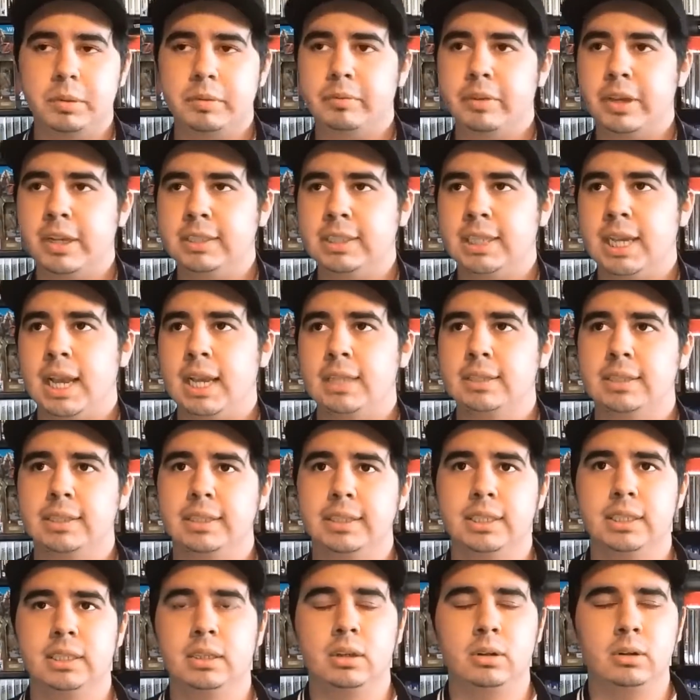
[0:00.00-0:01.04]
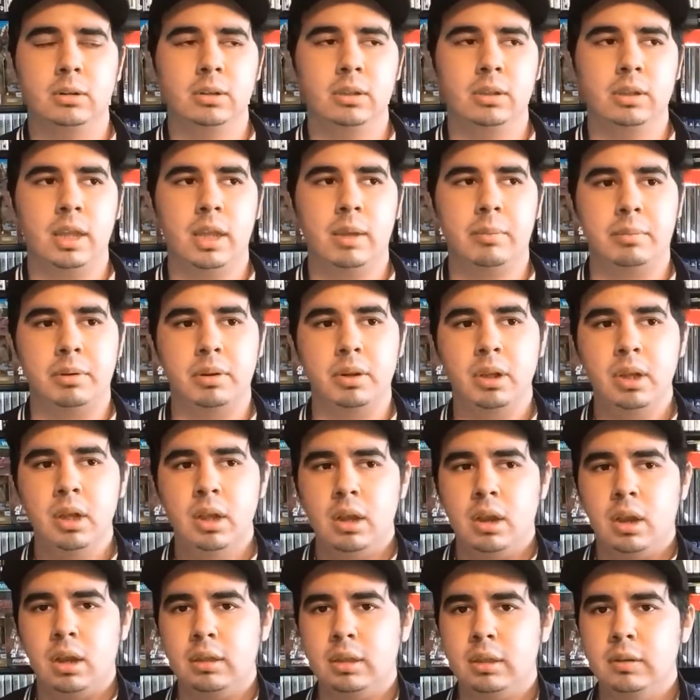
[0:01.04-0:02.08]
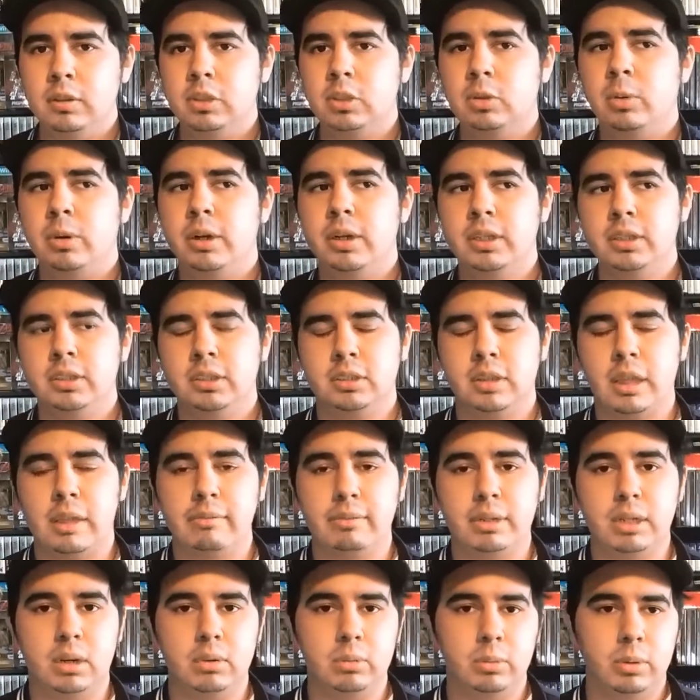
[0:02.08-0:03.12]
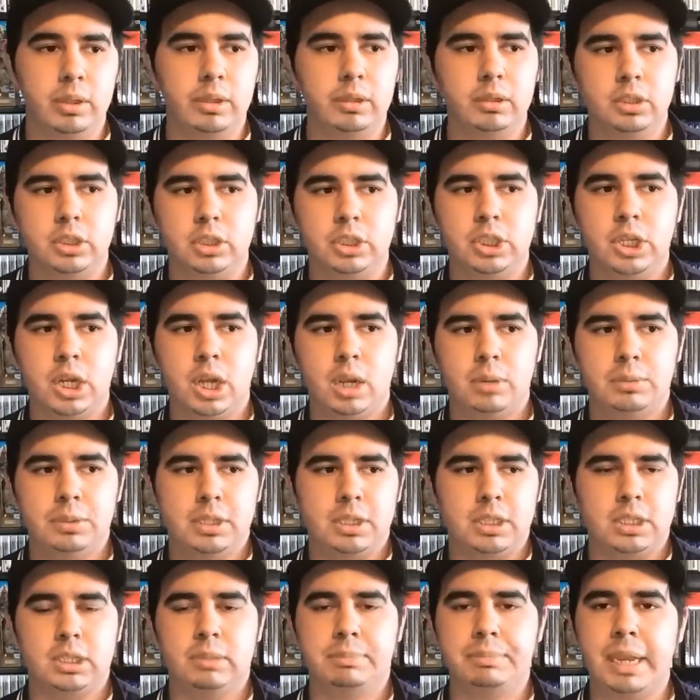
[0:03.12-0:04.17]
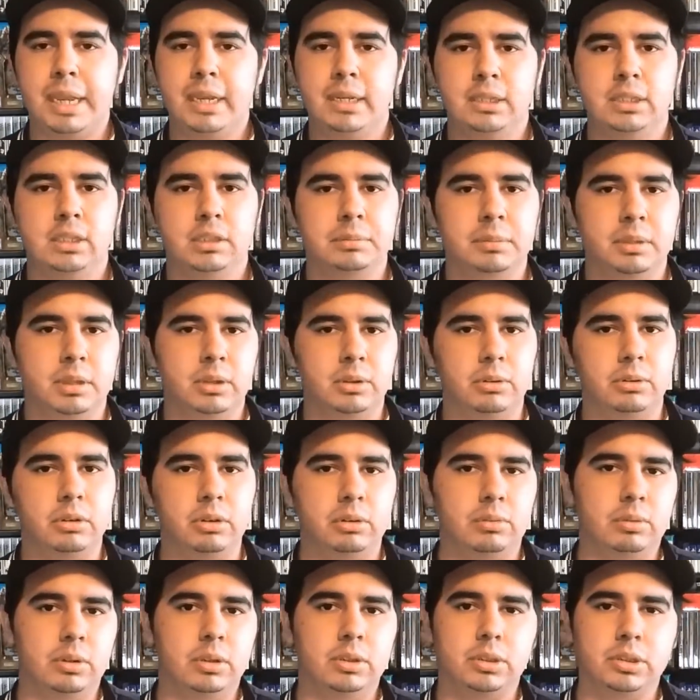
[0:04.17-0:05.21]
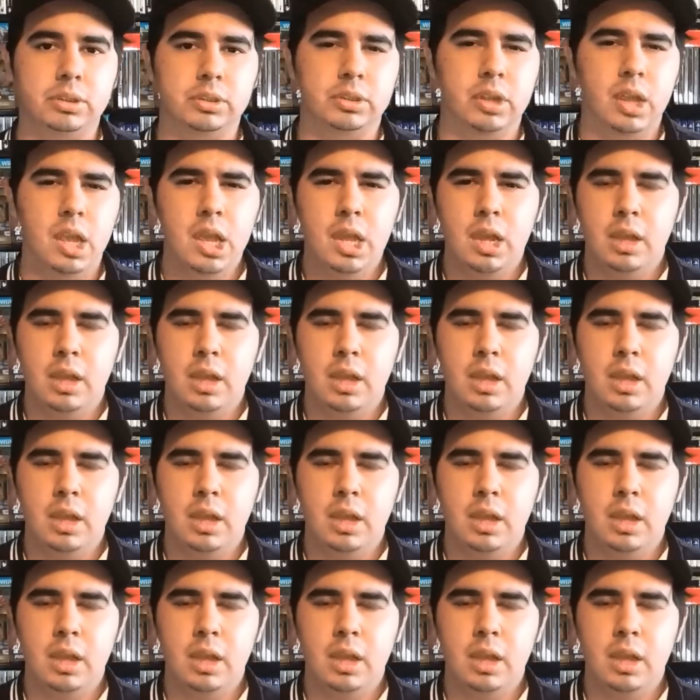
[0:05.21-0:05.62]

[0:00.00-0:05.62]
been fantastic. And not only that, but I think Square Enix, they've done really good jobs in expanding some of their universes.